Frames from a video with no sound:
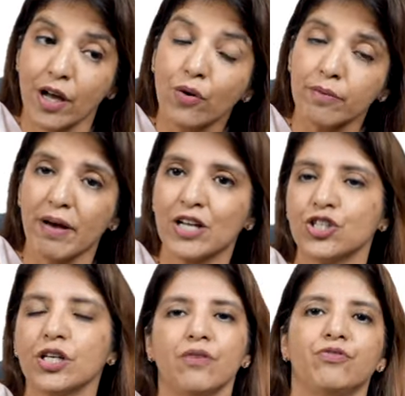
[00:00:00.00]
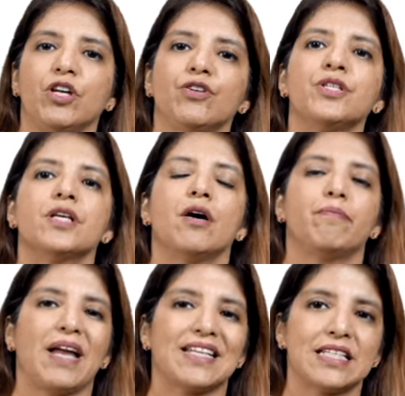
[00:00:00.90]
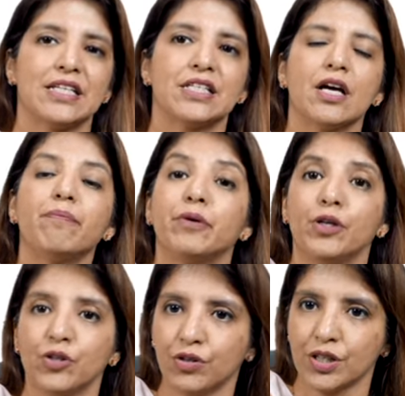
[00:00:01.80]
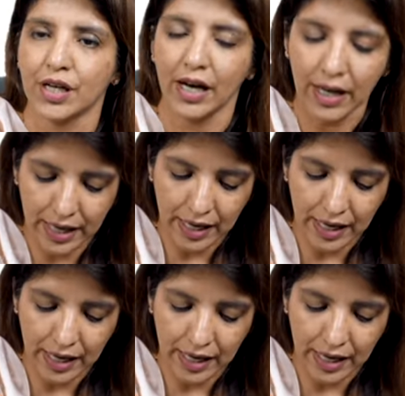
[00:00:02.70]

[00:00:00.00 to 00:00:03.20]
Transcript: Now imagine if there is a placenta percreta,